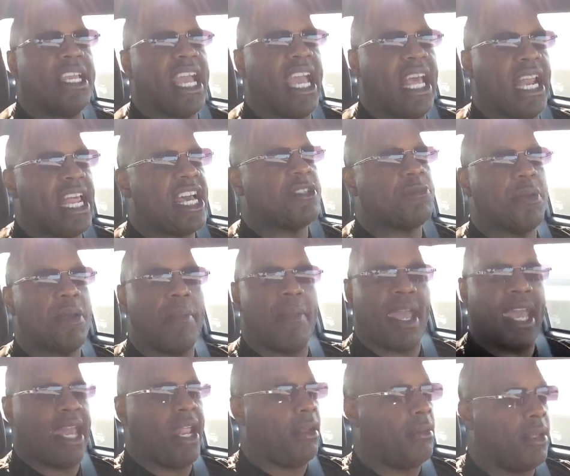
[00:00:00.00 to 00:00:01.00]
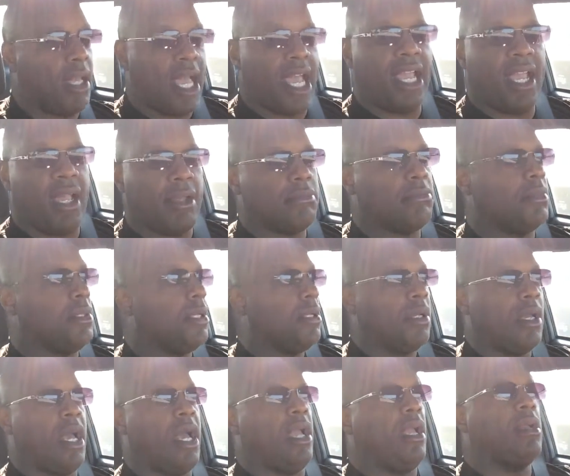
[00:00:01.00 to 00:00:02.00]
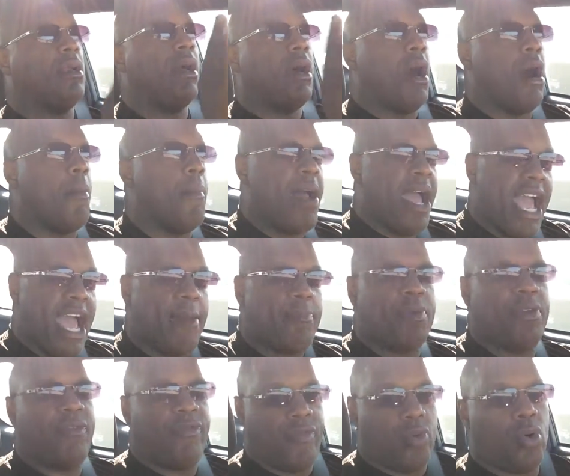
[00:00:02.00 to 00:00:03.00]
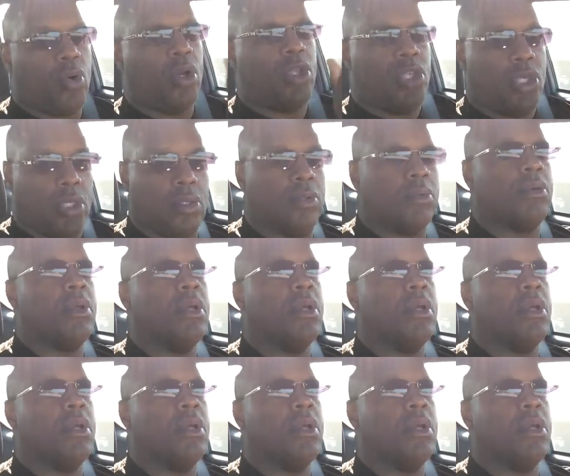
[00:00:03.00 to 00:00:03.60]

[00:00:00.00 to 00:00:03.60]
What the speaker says: gay and lesbian, man, hey, I'm happy for you.